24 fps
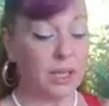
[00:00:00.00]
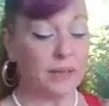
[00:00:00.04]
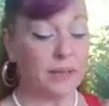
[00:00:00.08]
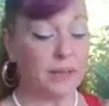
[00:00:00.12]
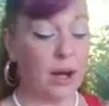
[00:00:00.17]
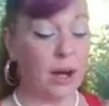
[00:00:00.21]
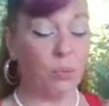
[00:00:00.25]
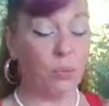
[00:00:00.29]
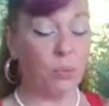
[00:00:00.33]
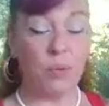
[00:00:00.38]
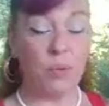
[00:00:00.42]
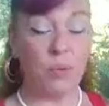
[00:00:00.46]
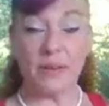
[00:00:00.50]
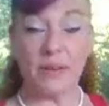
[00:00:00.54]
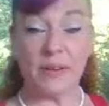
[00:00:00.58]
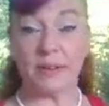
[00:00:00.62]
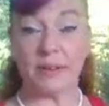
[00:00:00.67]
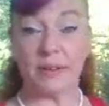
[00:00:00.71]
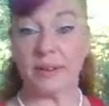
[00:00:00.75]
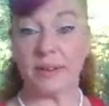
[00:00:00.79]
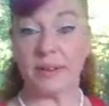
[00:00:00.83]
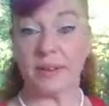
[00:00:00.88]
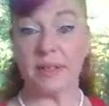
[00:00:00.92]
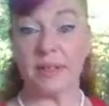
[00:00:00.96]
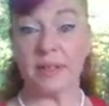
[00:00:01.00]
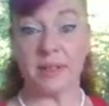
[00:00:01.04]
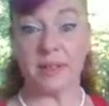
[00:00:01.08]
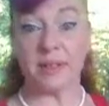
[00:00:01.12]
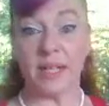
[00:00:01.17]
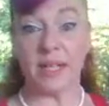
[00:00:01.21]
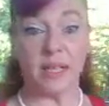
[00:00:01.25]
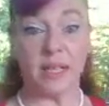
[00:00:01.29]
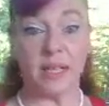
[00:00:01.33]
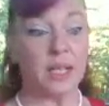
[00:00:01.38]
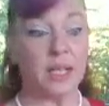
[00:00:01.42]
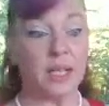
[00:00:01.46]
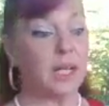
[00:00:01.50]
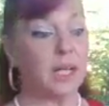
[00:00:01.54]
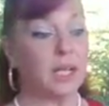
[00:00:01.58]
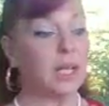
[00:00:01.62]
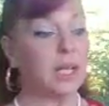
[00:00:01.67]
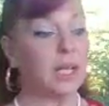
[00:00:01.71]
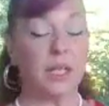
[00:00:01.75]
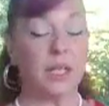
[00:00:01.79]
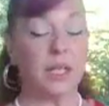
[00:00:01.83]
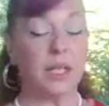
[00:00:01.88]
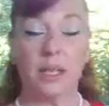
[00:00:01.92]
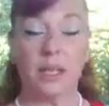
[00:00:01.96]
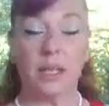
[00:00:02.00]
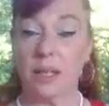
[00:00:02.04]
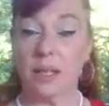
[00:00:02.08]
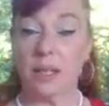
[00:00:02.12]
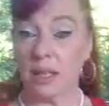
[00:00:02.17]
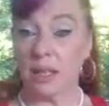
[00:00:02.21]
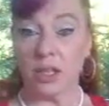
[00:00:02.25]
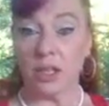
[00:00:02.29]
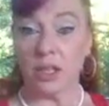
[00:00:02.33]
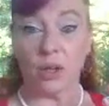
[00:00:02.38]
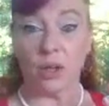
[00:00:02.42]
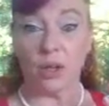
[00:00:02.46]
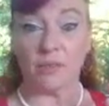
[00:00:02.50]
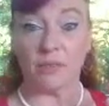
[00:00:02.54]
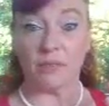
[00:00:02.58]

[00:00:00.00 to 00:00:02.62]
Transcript: Now, whether this is in, you know,